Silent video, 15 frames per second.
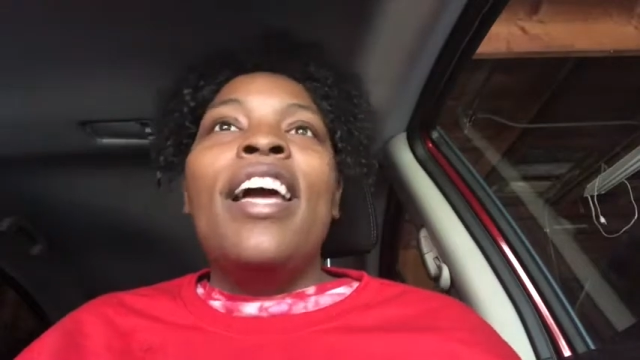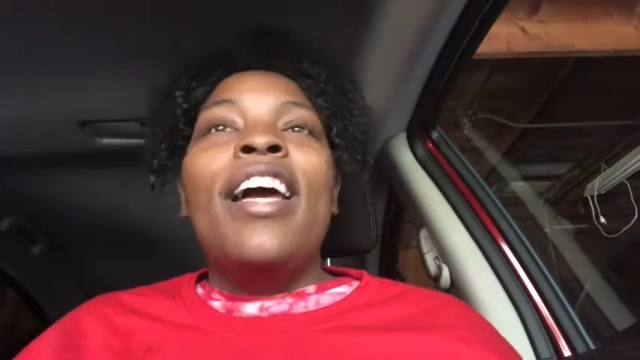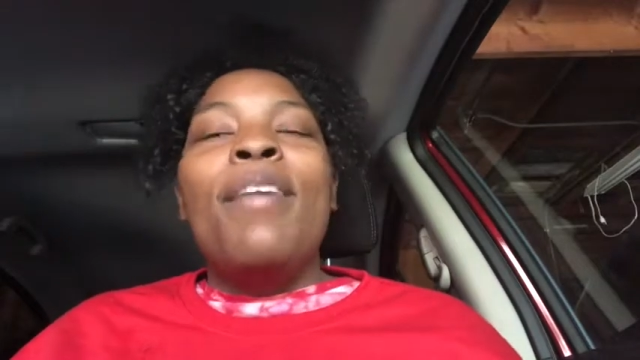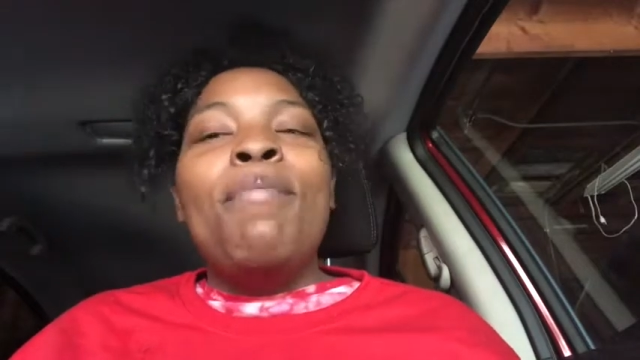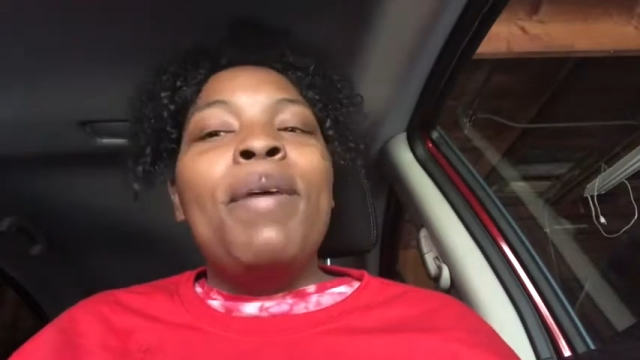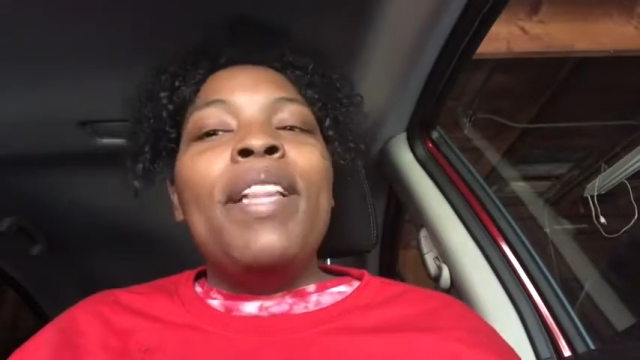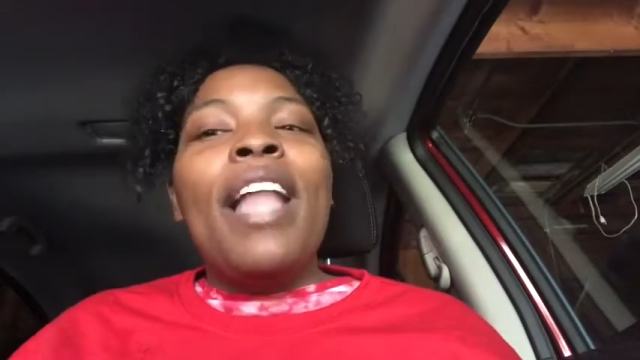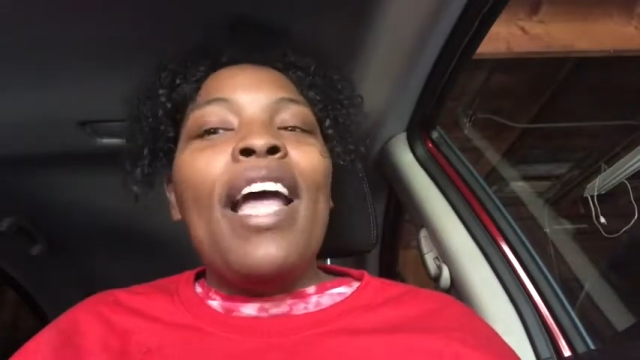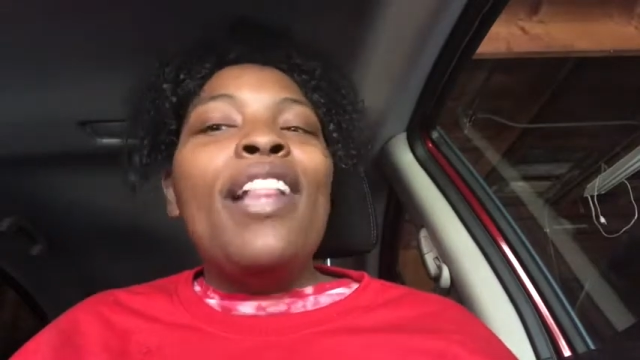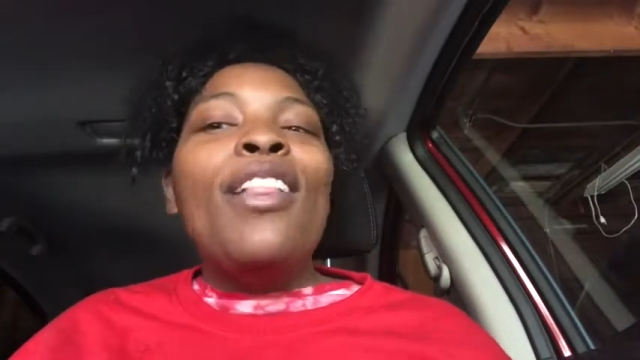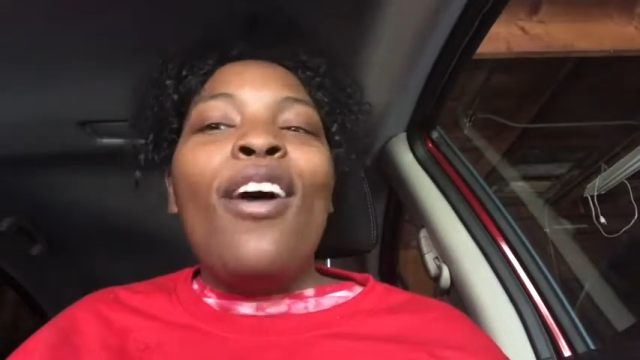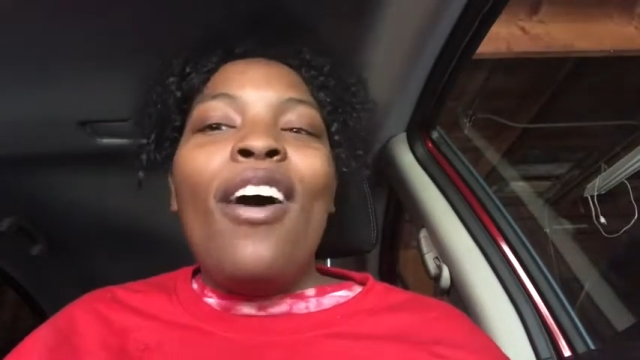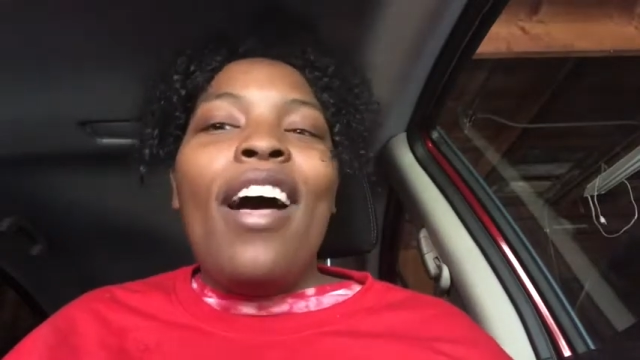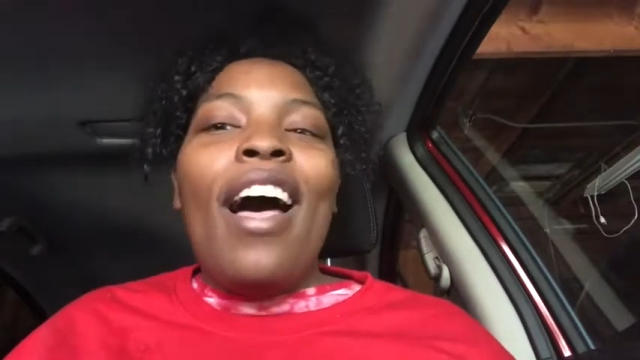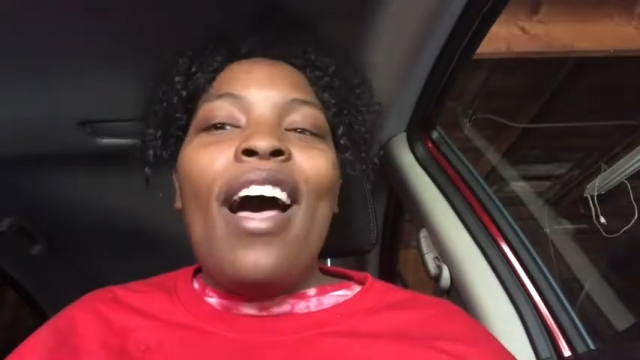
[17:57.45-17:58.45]
But they
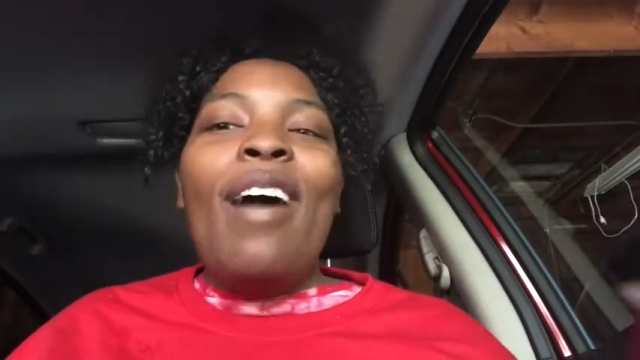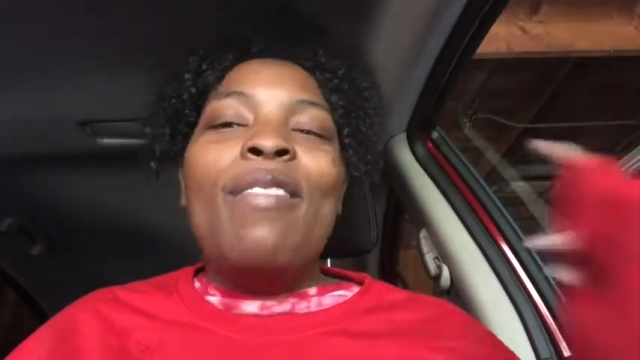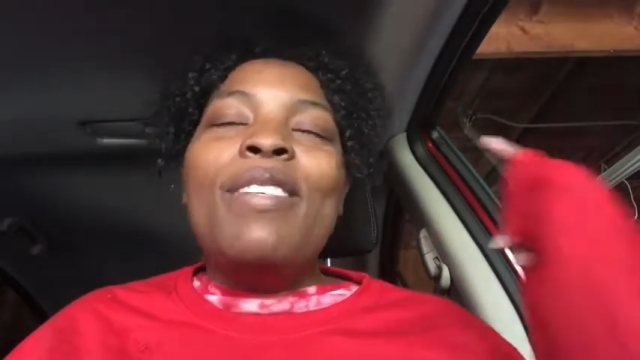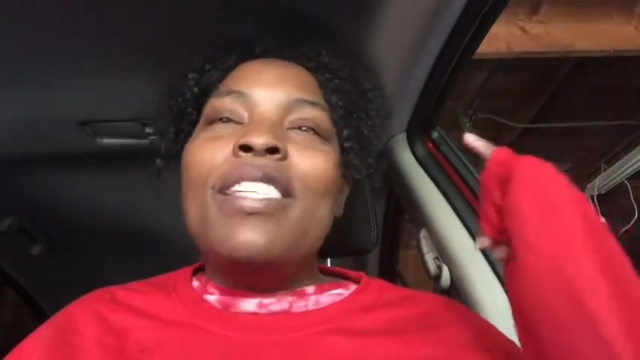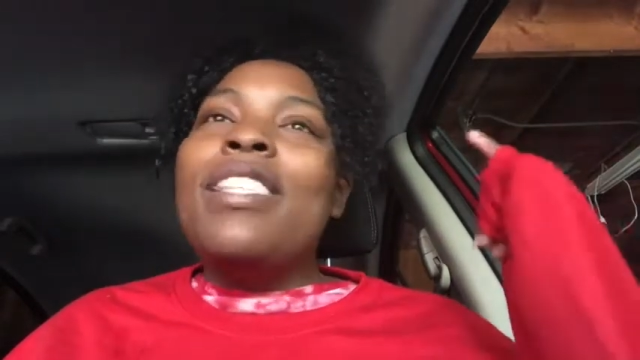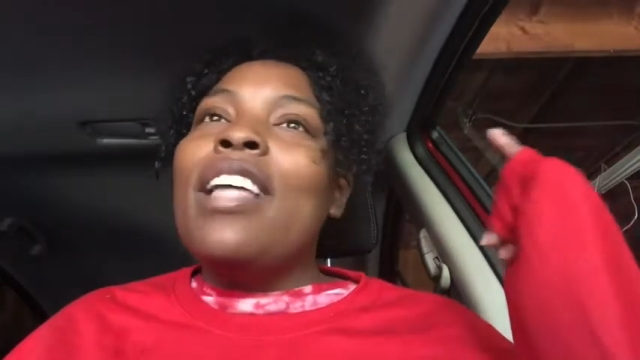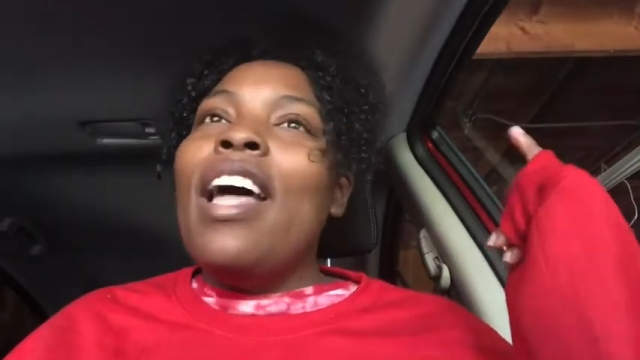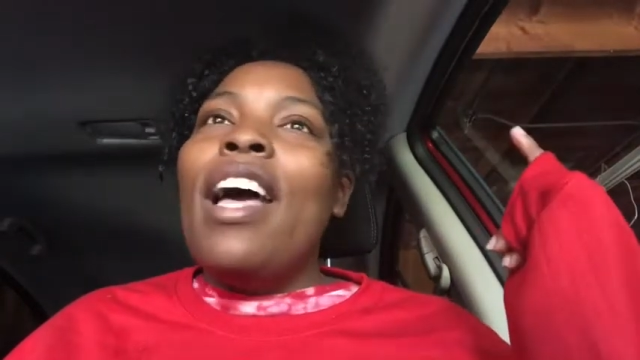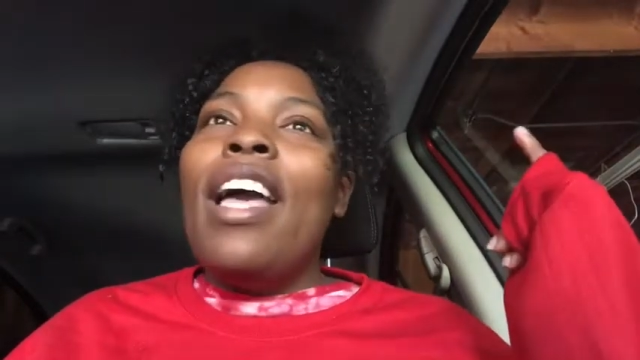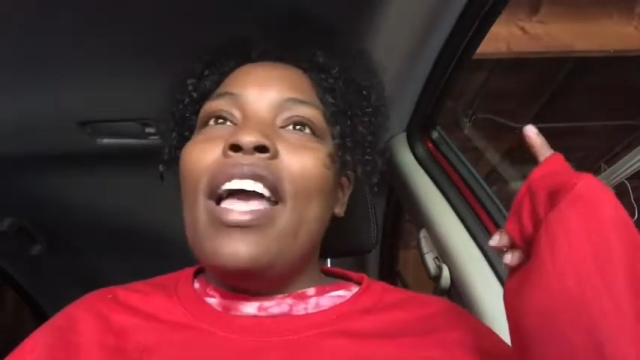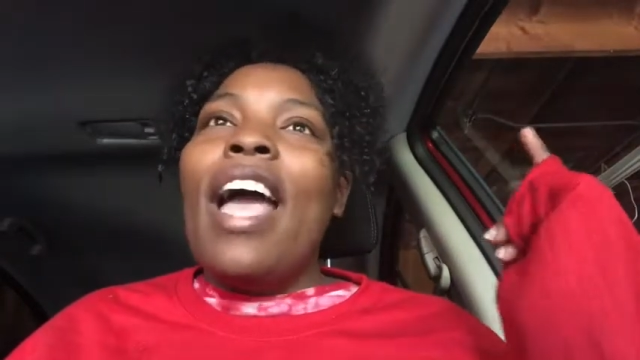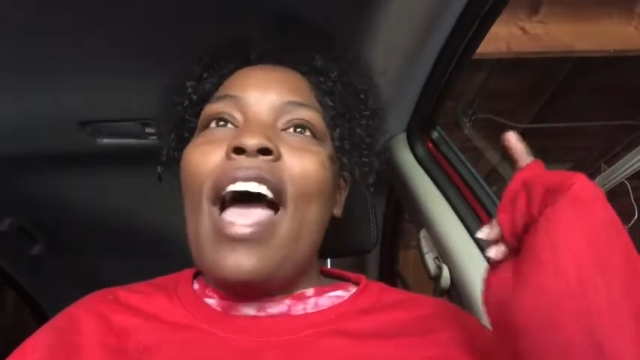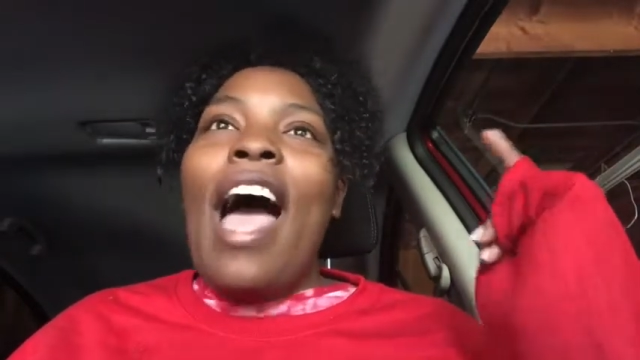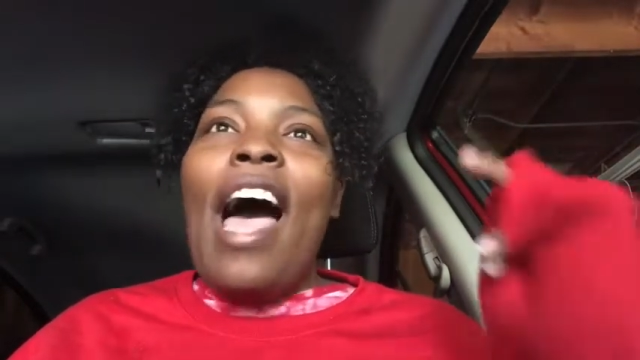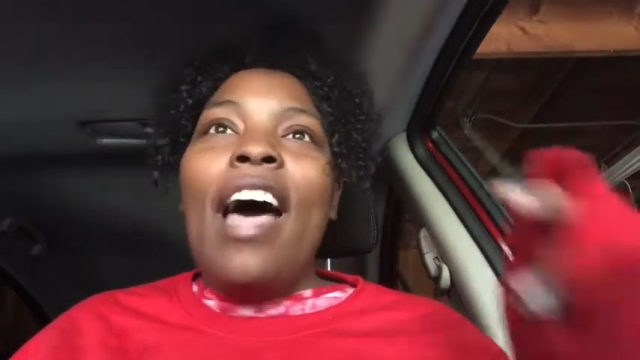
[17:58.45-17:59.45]
thought I was like
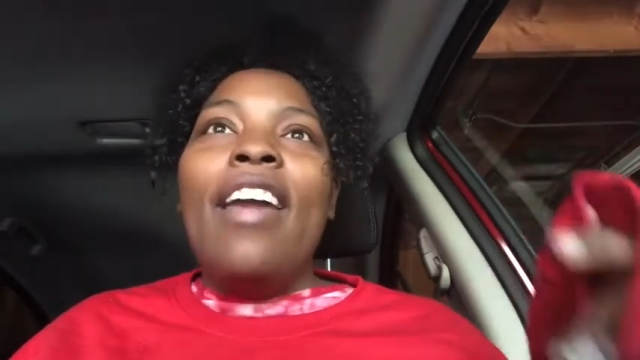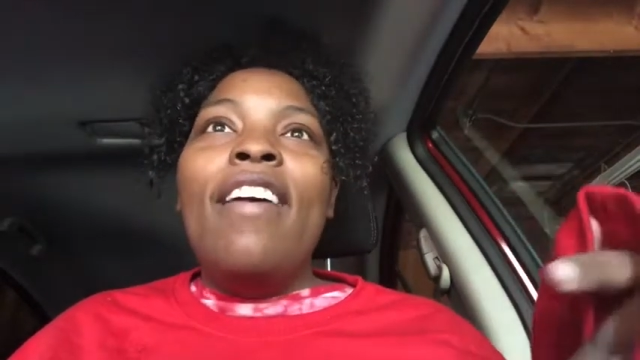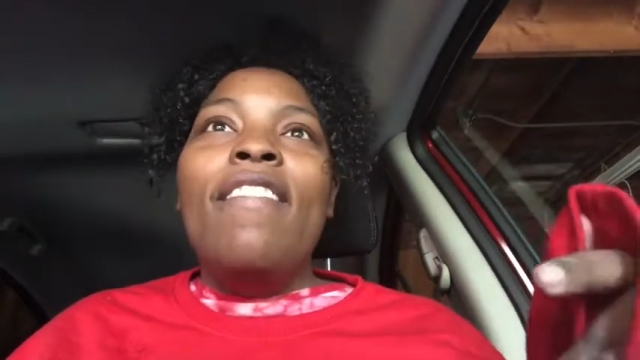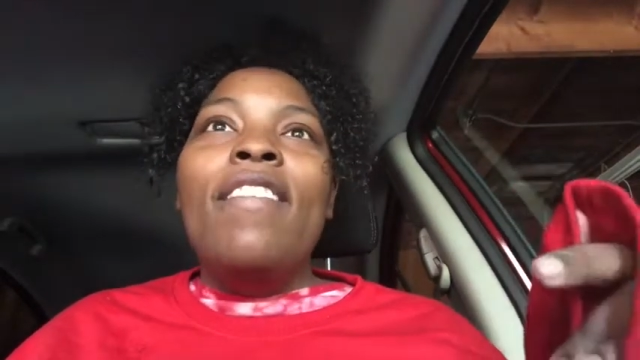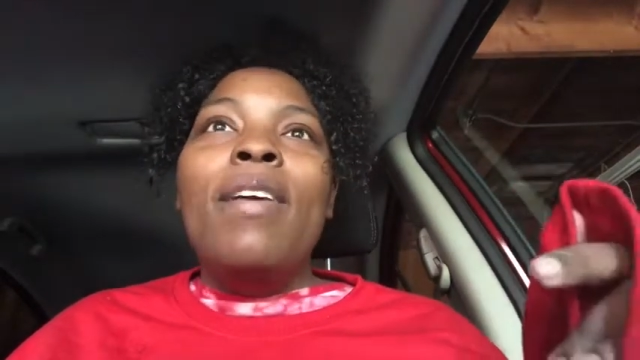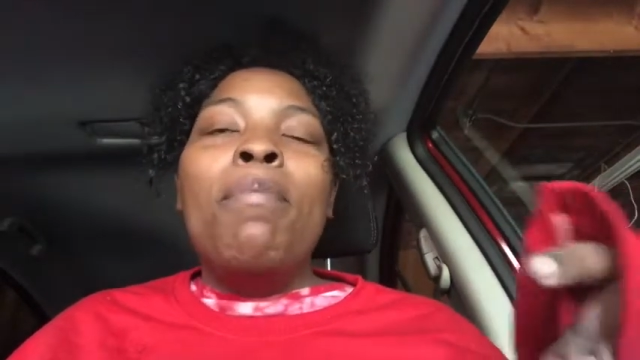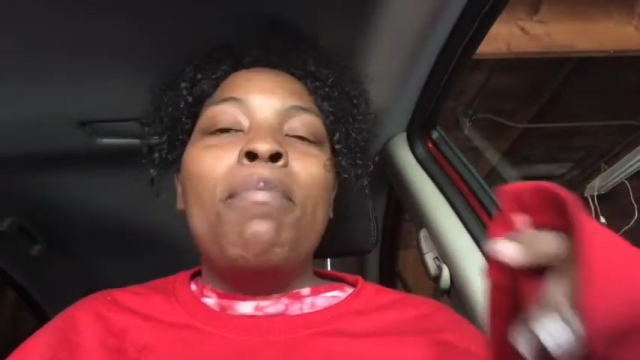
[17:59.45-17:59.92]
out of it,